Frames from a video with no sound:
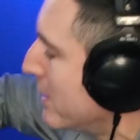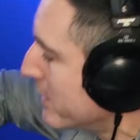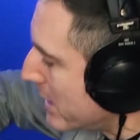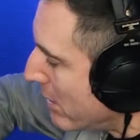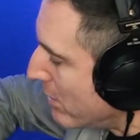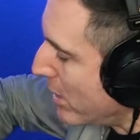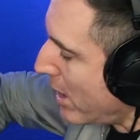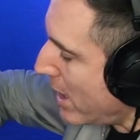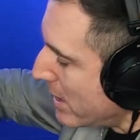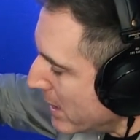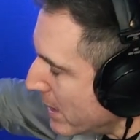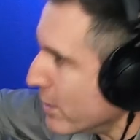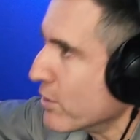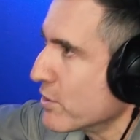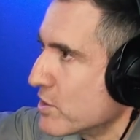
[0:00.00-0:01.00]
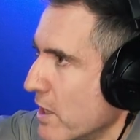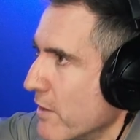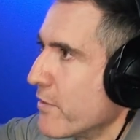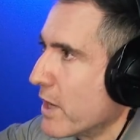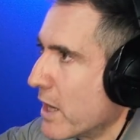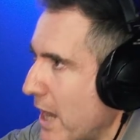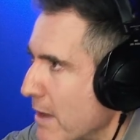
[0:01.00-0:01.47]
like leaning on stuff
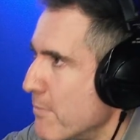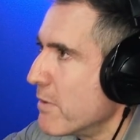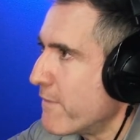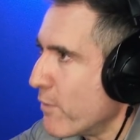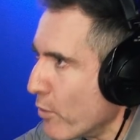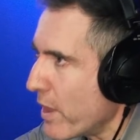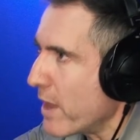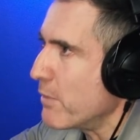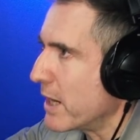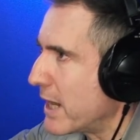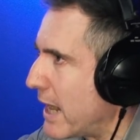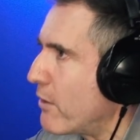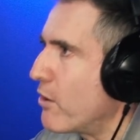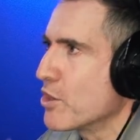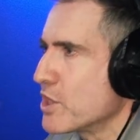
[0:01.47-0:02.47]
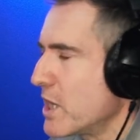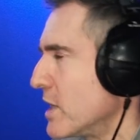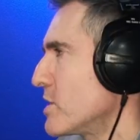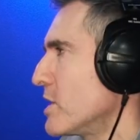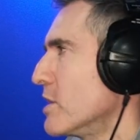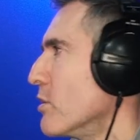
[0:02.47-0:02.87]
that came before them and of Garage course, and that scene.